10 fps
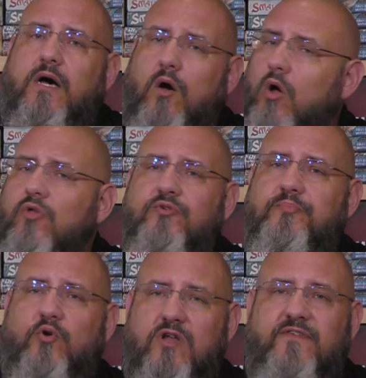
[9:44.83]
All the
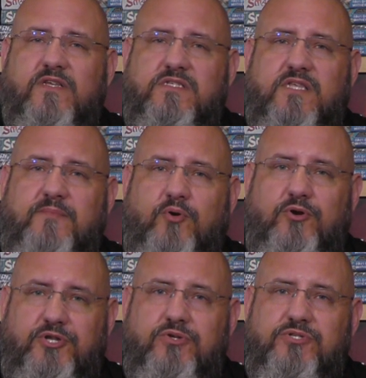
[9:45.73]
previously
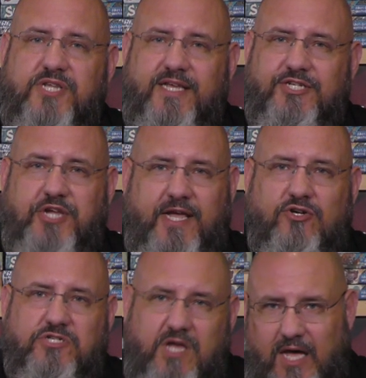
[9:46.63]
produced
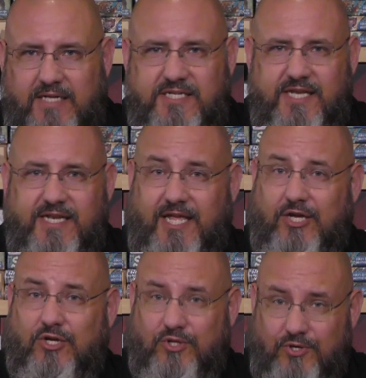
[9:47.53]
Enchanter's content,
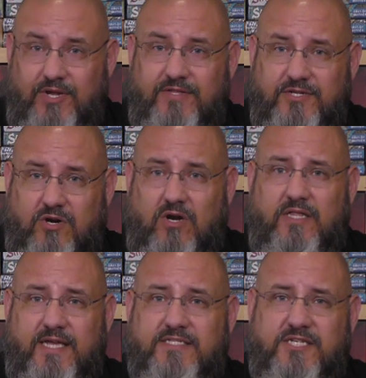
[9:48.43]
including the
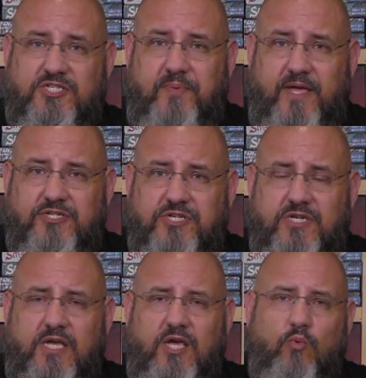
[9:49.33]
Darklands
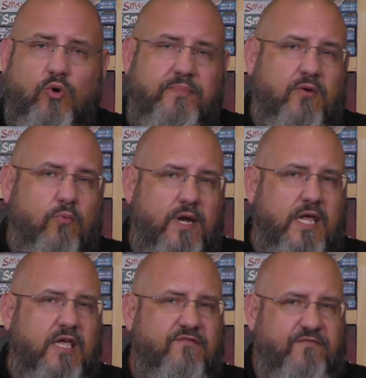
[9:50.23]
expansion, will be
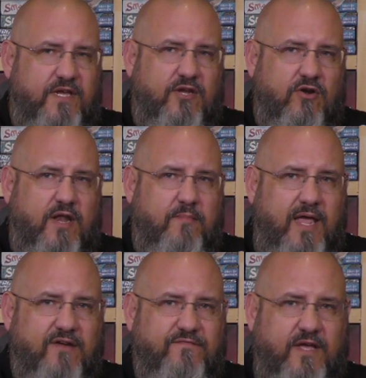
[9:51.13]
reconfigured and
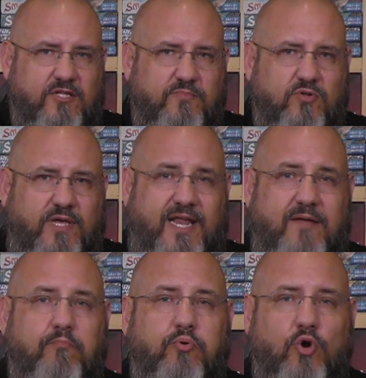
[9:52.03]
made available in
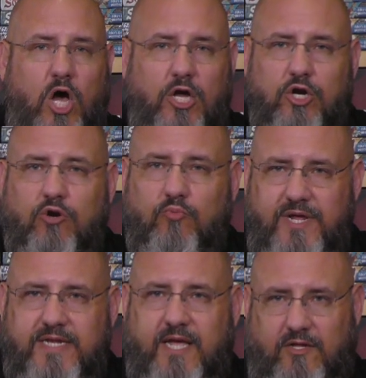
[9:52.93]
a broader
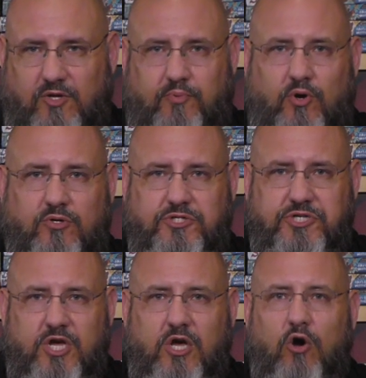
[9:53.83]
retail
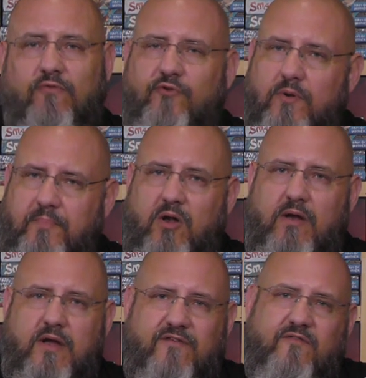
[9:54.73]
approach over a
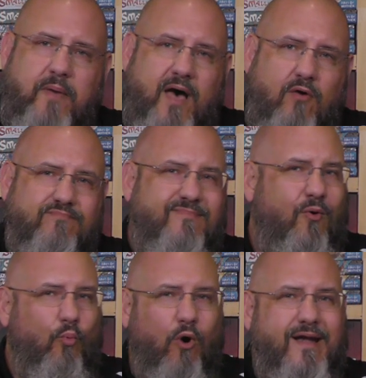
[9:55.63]
period of about
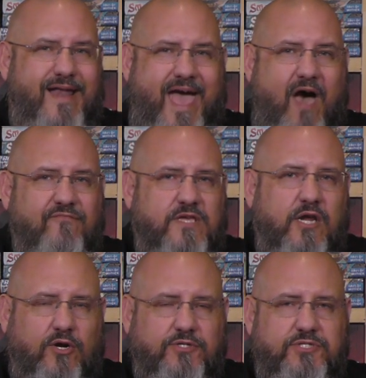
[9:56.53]
one and a half
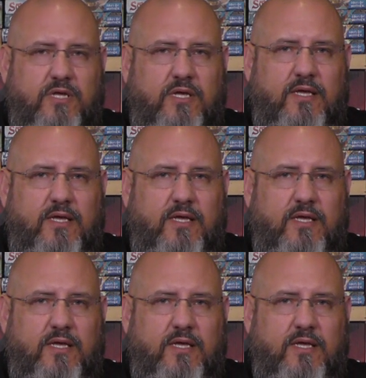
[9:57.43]
years.